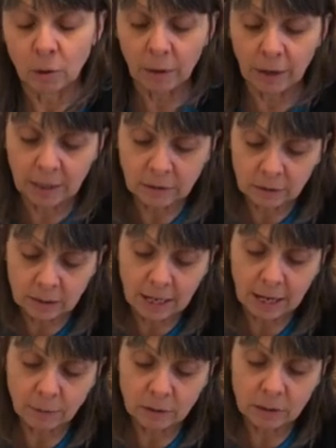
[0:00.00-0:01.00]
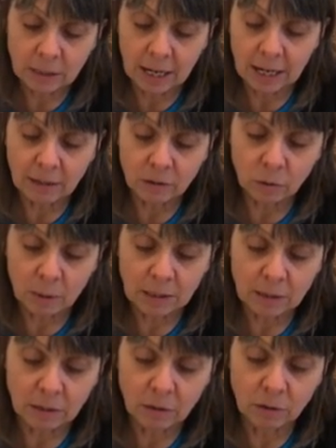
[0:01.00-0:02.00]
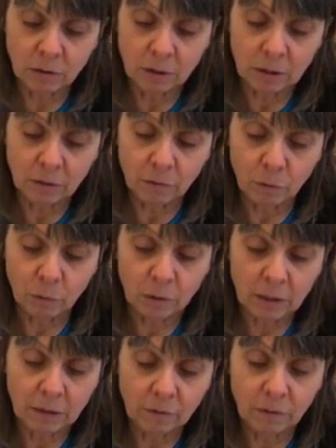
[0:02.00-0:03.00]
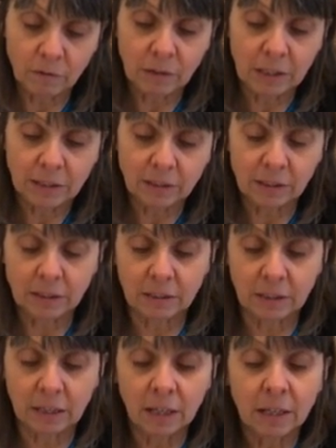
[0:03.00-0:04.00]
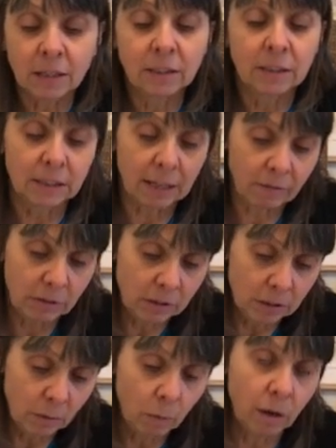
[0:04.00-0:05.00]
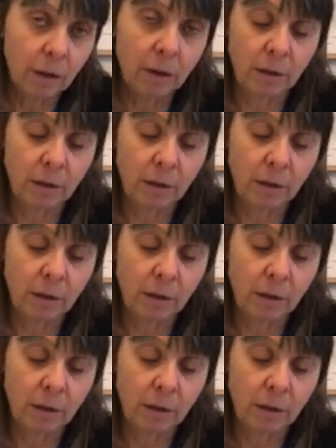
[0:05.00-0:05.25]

our answer now is 10, 20, 30, 40, 50, 60, 71.